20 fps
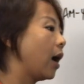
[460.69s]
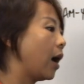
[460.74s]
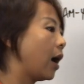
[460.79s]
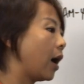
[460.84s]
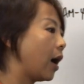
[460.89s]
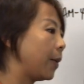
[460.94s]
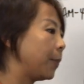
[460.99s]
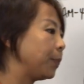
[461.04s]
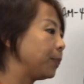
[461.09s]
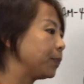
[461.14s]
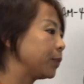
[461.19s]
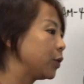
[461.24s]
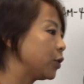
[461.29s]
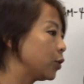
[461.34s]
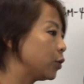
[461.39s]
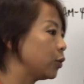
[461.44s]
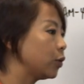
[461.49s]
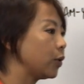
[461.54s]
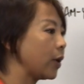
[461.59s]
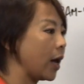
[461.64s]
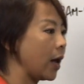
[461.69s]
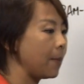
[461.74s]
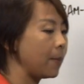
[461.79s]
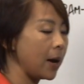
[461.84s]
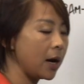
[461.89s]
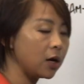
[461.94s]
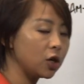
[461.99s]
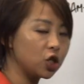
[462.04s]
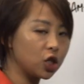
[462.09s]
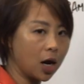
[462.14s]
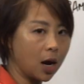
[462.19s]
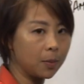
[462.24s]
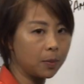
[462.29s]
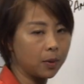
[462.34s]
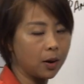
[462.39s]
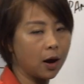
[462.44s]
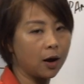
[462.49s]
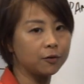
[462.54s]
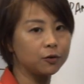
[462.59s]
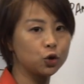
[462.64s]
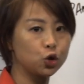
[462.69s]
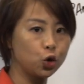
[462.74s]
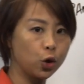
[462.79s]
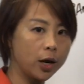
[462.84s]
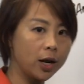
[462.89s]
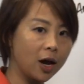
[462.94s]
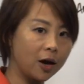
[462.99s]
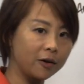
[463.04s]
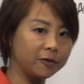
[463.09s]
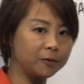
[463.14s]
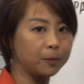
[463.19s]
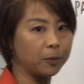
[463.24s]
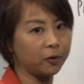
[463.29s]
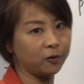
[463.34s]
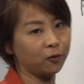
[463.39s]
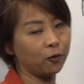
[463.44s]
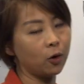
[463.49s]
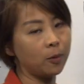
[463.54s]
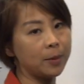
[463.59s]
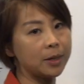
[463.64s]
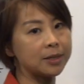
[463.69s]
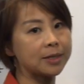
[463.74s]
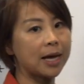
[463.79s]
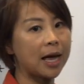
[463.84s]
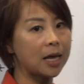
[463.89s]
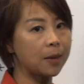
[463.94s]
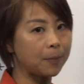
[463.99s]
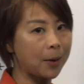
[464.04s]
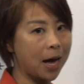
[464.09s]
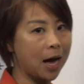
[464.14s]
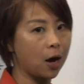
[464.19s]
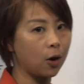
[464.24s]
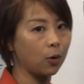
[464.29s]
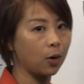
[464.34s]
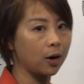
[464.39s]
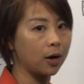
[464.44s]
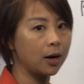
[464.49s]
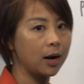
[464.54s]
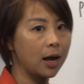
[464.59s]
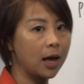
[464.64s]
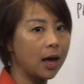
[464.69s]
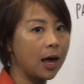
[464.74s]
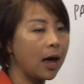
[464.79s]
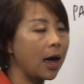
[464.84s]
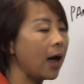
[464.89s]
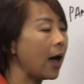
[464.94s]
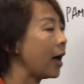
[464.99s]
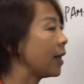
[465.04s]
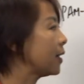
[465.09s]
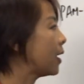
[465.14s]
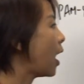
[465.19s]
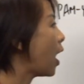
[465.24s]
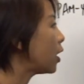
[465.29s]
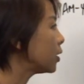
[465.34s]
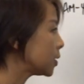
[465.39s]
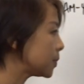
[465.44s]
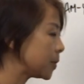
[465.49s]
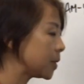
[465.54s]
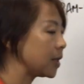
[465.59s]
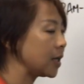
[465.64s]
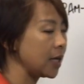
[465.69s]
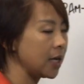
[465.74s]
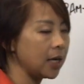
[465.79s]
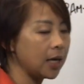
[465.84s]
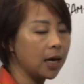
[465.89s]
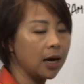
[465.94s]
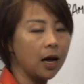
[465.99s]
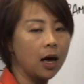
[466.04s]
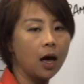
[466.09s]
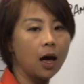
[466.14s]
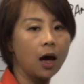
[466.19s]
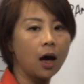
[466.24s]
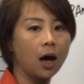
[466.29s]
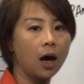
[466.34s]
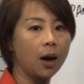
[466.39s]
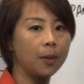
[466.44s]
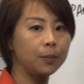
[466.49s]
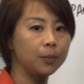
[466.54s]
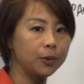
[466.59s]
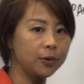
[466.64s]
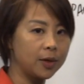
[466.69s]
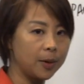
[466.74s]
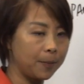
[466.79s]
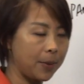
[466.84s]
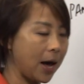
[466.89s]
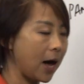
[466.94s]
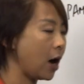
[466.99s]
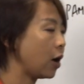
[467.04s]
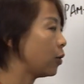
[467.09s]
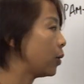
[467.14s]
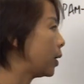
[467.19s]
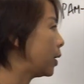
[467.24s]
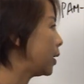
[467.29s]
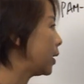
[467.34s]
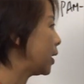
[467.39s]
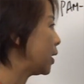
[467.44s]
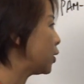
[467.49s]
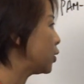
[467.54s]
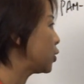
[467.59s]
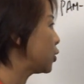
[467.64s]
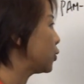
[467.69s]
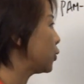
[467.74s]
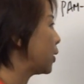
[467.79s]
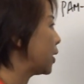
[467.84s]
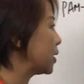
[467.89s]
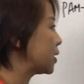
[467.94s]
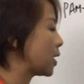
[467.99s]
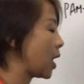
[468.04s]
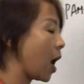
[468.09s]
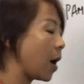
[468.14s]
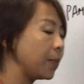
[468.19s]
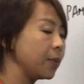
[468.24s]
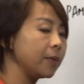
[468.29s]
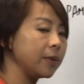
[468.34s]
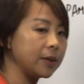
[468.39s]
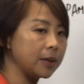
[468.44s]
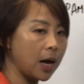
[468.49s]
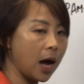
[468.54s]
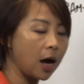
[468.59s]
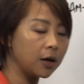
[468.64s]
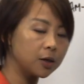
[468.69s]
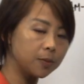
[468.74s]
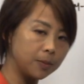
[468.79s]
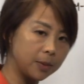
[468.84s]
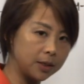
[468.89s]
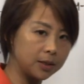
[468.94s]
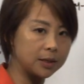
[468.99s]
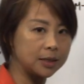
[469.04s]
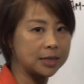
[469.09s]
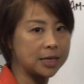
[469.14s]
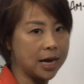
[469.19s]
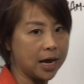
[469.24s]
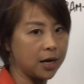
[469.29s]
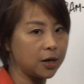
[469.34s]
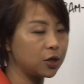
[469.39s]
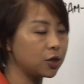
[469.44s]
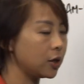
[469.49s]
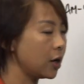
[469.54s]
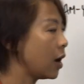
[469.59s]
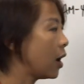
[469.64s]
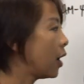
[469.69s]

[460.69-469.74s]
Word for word: um, do a better job of trade-off performance and power, and ultimately um, put the power into its ultimate, ultimate stage